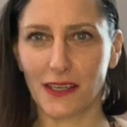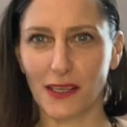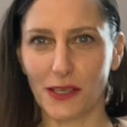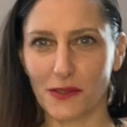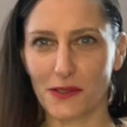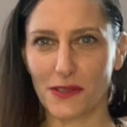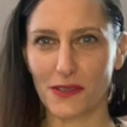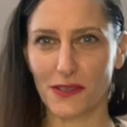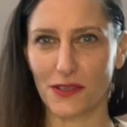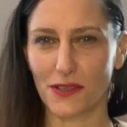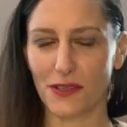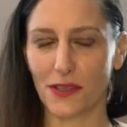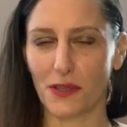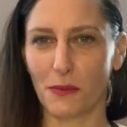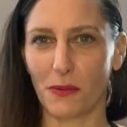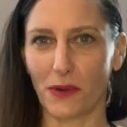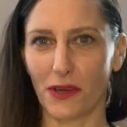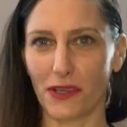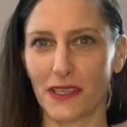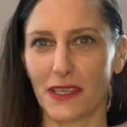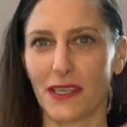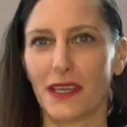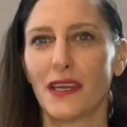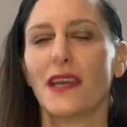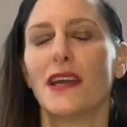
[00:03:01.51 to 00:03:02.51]
closest to the
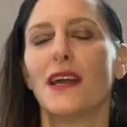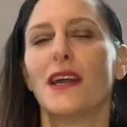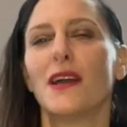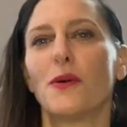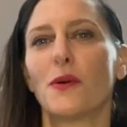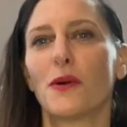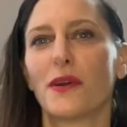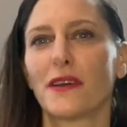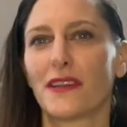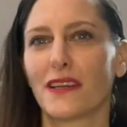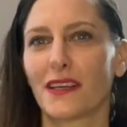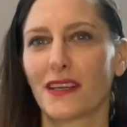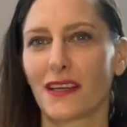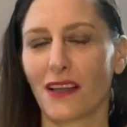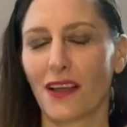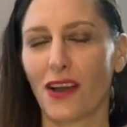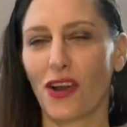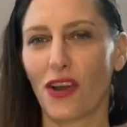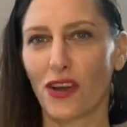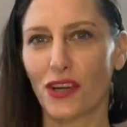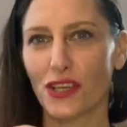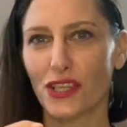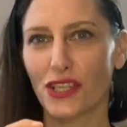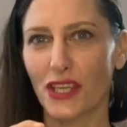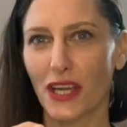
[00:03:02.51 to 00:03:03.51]
body, where the little
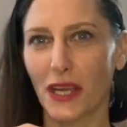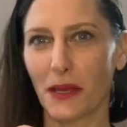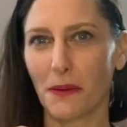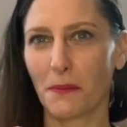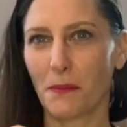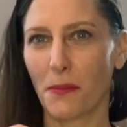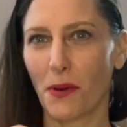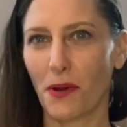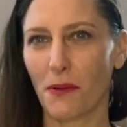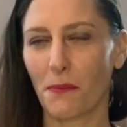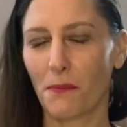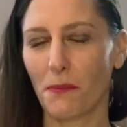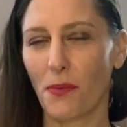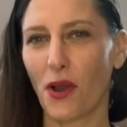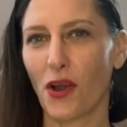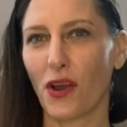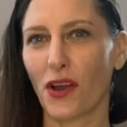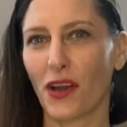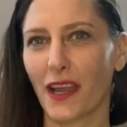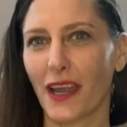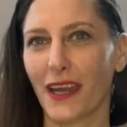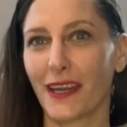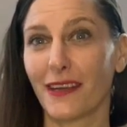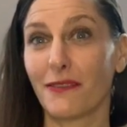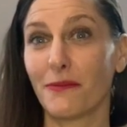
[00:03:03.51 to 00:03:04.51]
heart shape
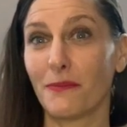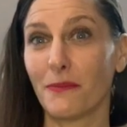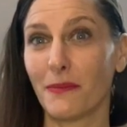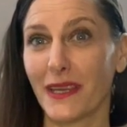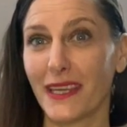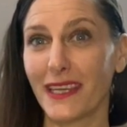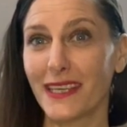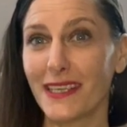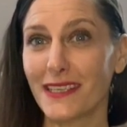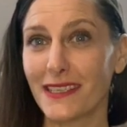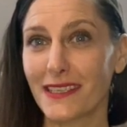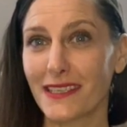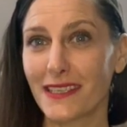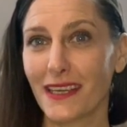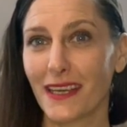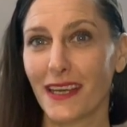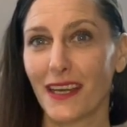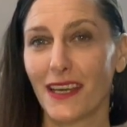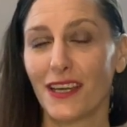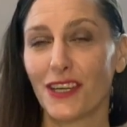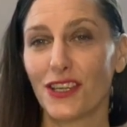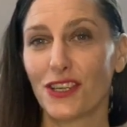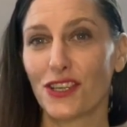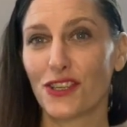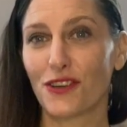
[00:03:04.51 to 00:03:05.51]
part kind of meets.
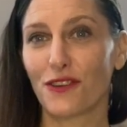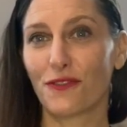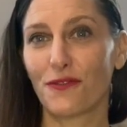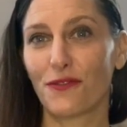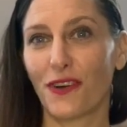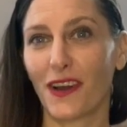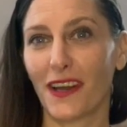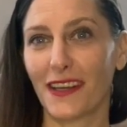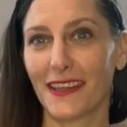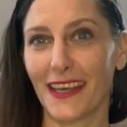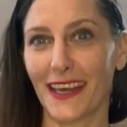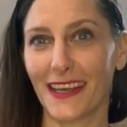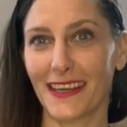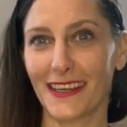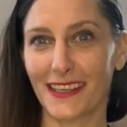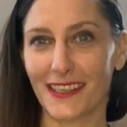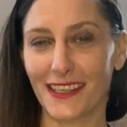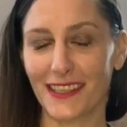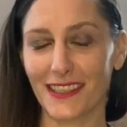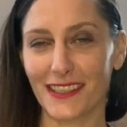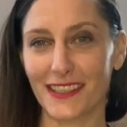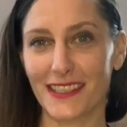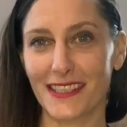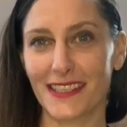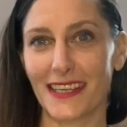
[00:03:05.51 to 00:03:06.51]
You should find that a
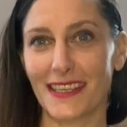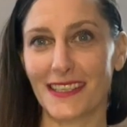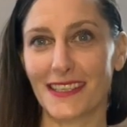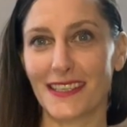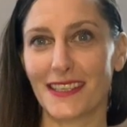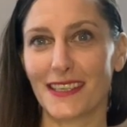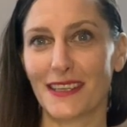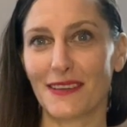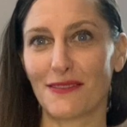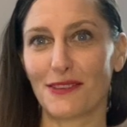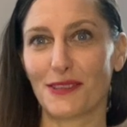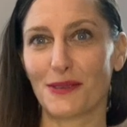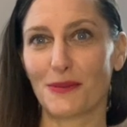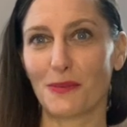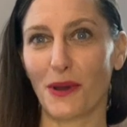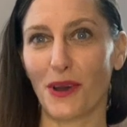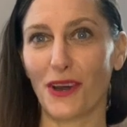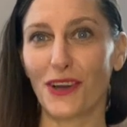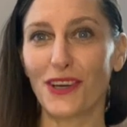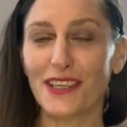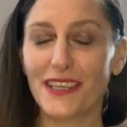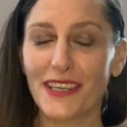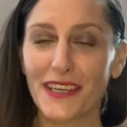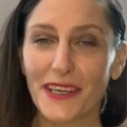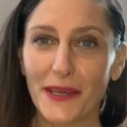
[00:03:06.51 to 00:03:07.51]
little sensitive
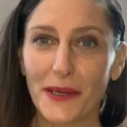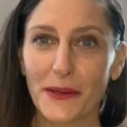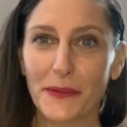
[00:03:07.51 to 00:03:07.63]
spot.